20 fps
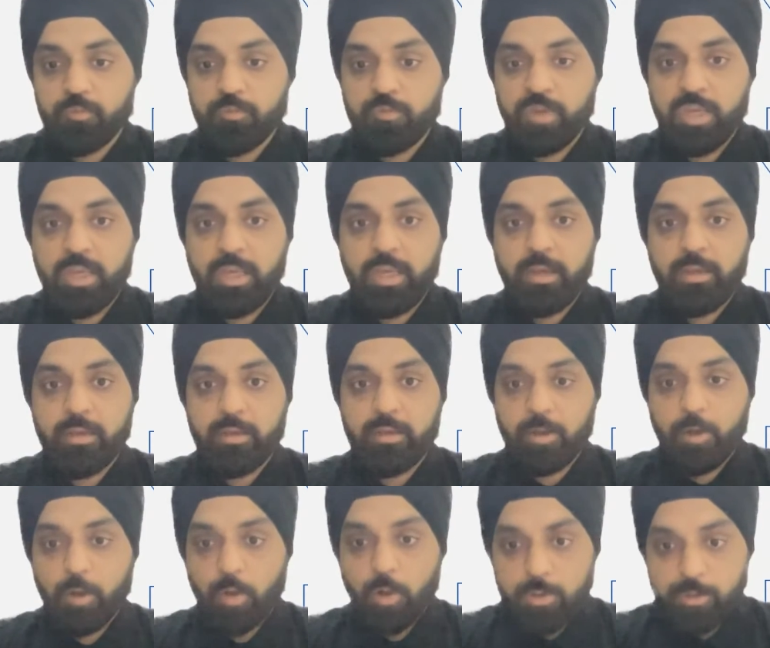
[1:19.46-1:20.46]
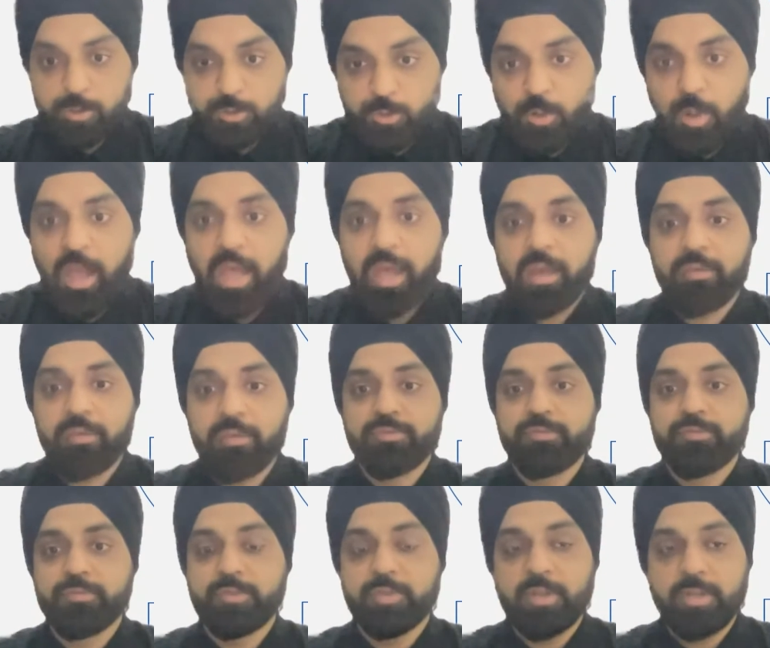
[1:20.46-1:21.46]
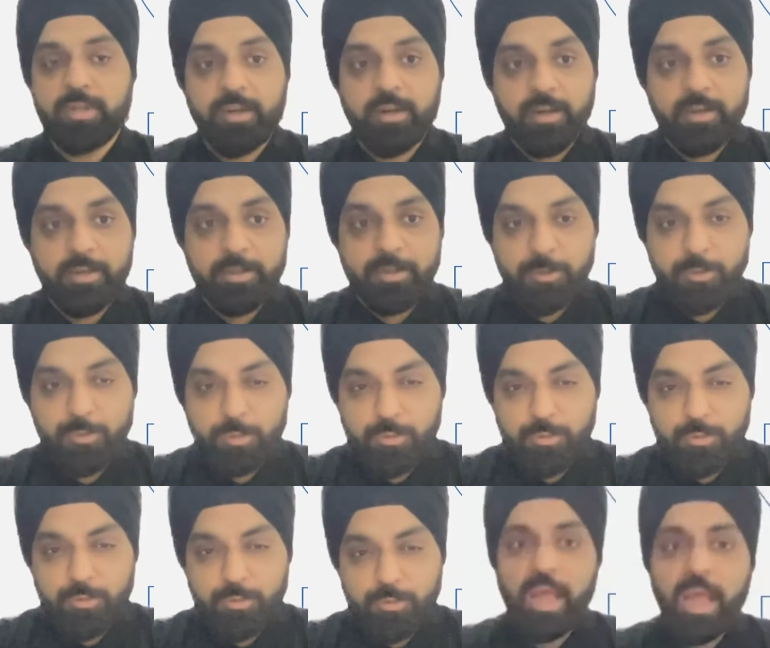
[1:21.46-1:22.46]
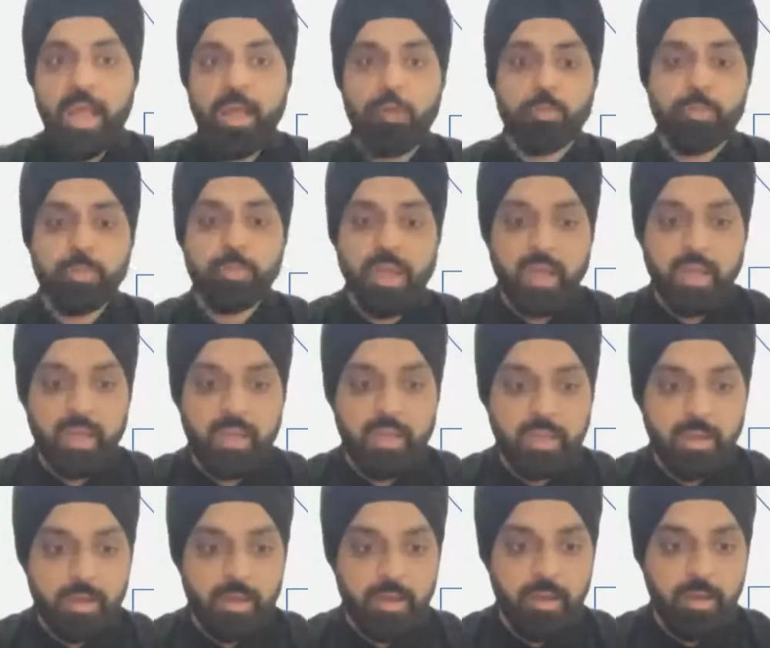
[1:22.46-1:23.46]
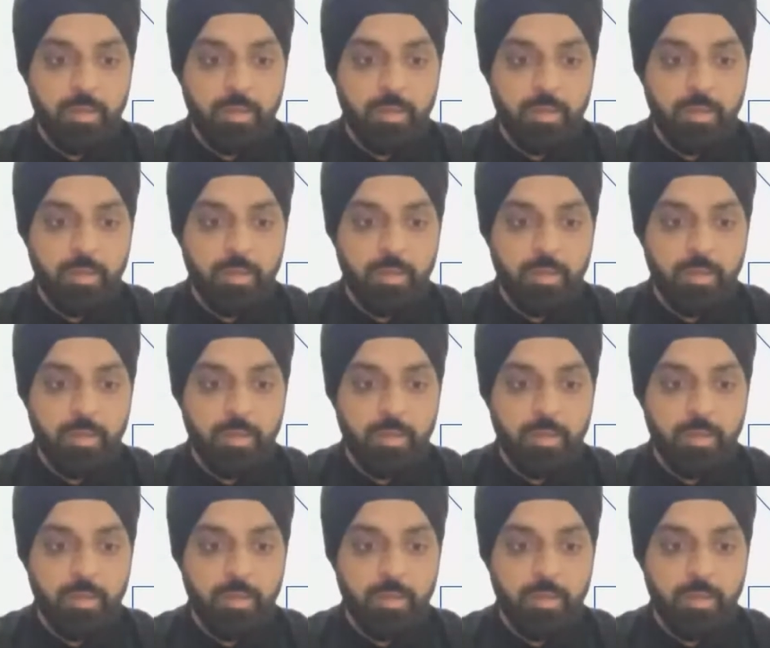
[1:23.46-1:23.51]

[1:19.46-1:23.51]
we also have a huge alumni